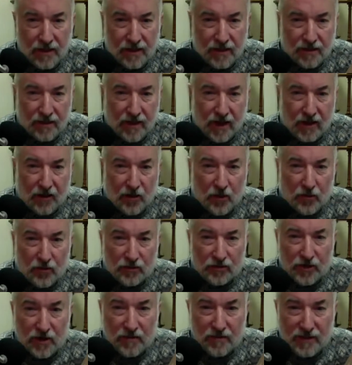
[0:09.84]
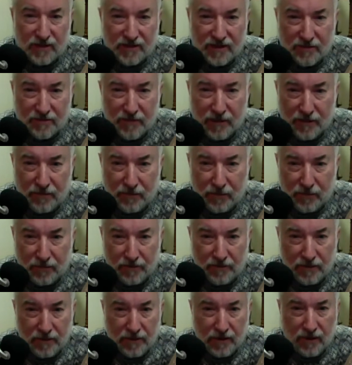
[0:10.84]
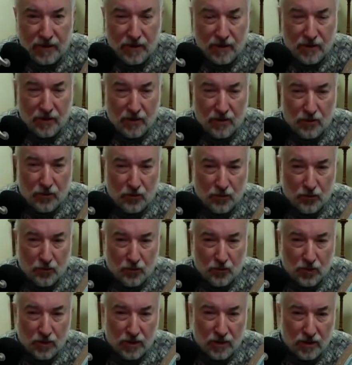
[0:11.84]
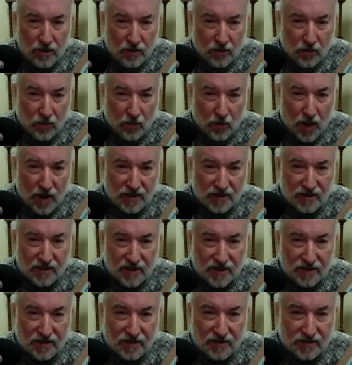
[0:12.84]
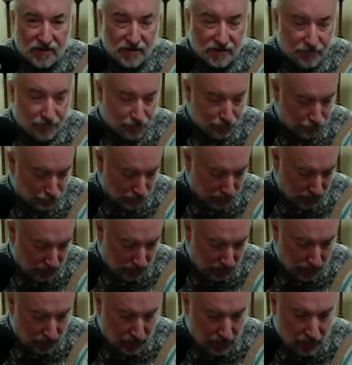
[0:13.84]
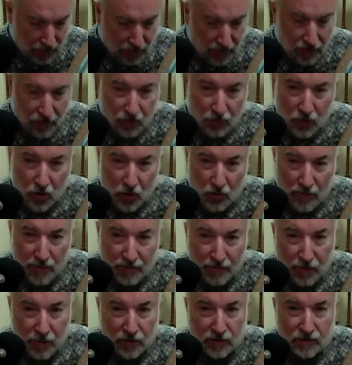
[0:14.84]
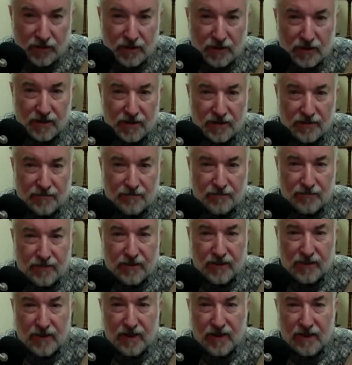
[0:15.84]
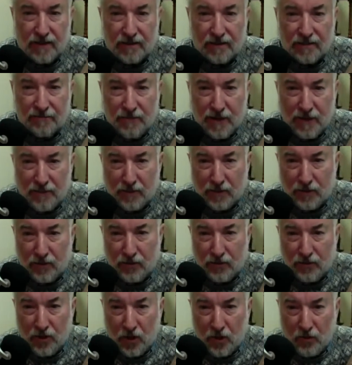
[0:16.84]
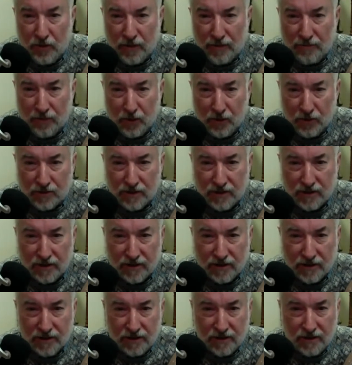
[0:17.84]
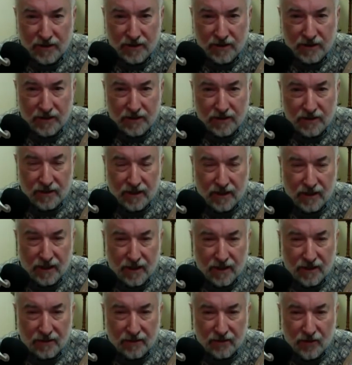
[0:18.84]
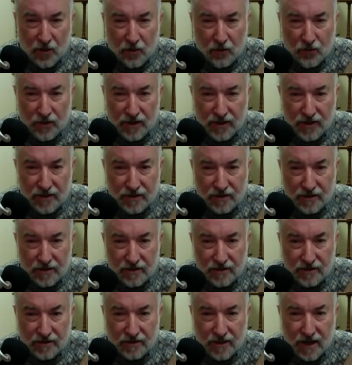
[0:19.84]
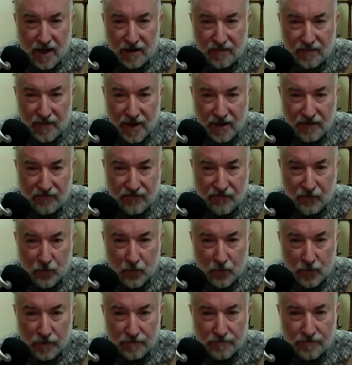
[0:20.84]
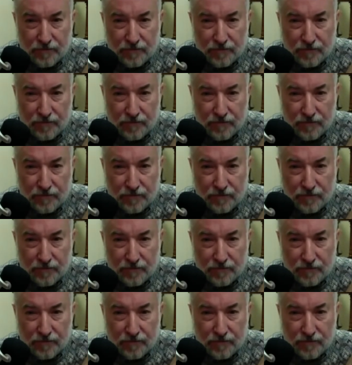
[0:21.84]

Now I know there's going to be some people who will watch this who know me personally, and people who know me personally know that I am not a fool.